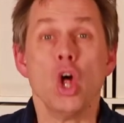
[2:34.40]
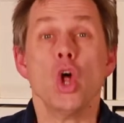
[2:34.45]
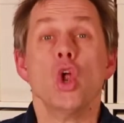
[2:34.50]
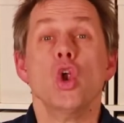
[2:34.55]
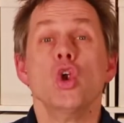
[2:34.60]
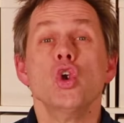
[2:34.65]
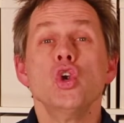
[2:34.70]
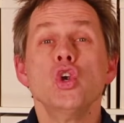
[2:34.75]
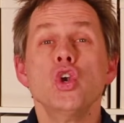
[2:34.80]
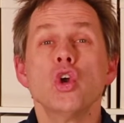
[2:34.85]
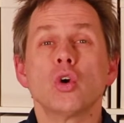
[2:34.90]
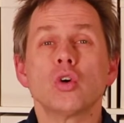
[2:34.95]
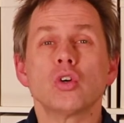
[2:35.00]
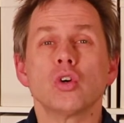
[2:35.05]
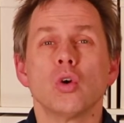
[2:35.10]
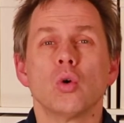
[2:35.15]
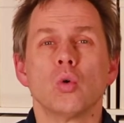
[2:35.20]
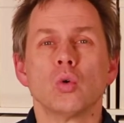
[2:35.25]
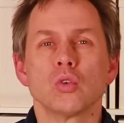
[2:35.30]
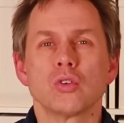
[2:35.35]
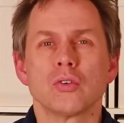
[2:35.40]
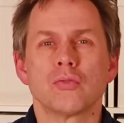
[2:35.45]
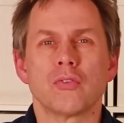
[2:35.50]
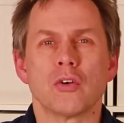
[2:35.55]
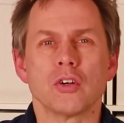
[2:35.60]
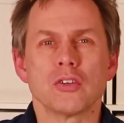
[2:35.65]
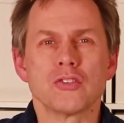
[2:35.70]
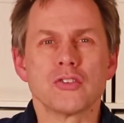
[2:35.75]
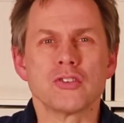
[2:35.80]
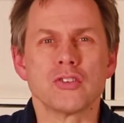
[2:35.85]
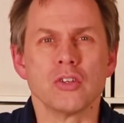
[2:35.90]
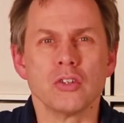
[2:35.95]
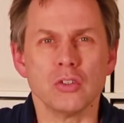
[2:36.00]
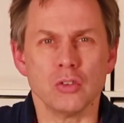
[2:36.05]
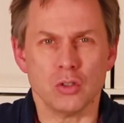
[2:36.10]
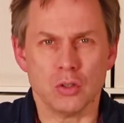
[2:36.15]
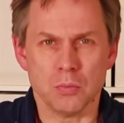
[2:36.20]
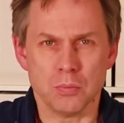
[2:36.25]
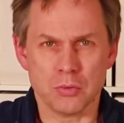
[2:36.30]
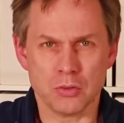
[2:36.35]
Look also for
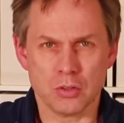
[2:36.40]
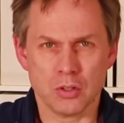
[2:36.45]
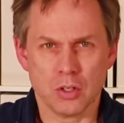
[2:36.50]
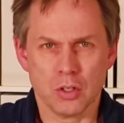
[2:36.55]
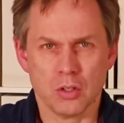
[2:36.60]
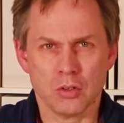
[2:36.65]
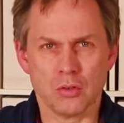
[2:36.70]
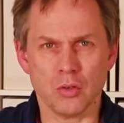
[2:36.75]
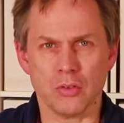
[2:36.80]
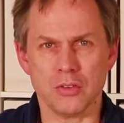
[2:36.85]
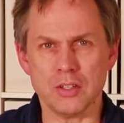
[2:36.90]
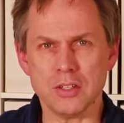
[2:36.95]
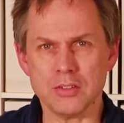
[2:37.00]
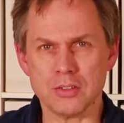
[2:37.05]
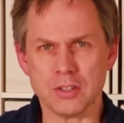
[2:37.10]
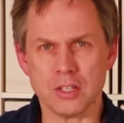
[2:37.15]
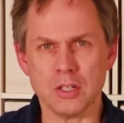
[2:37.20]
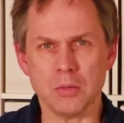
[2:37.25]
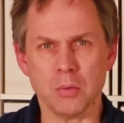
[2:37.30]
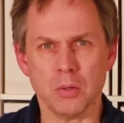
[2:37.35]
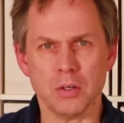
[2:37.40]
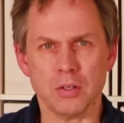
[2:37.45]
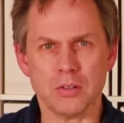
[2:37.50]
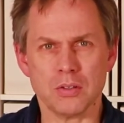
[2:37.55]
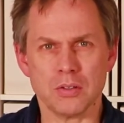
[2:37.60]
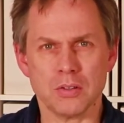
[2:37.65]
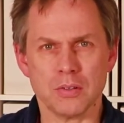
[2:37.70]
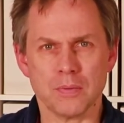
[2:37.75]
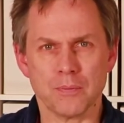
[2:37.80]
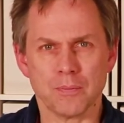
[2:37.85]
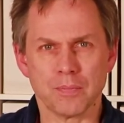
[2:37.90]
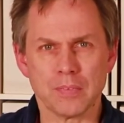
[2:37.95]
synonyms to these keywords.